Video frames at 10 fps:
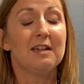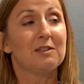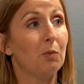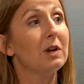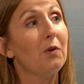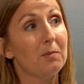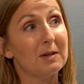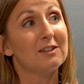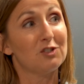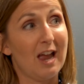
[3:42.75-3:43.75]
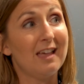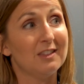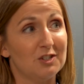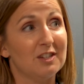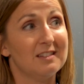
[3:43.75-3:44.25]
So one of our biggest
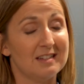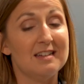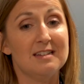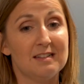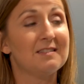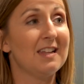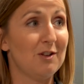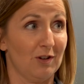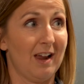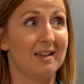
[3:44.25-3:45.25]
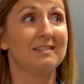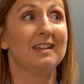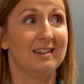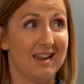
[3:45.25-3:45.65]
challenges is synchronizing